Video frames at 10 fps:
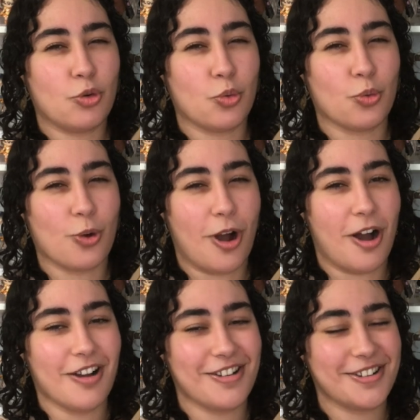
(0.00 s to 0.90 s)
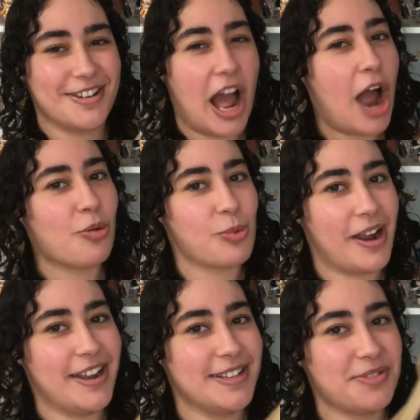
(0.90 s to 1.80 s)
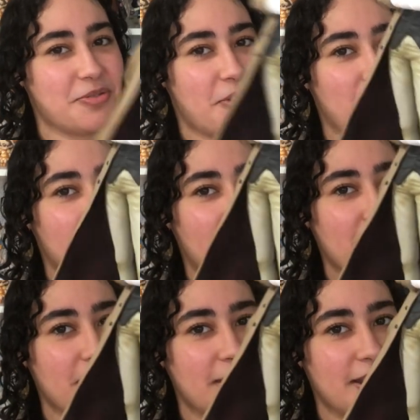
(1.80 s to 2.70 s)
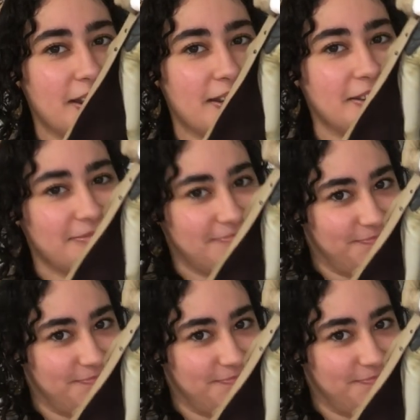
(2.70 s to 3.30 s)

wrong, not right, very,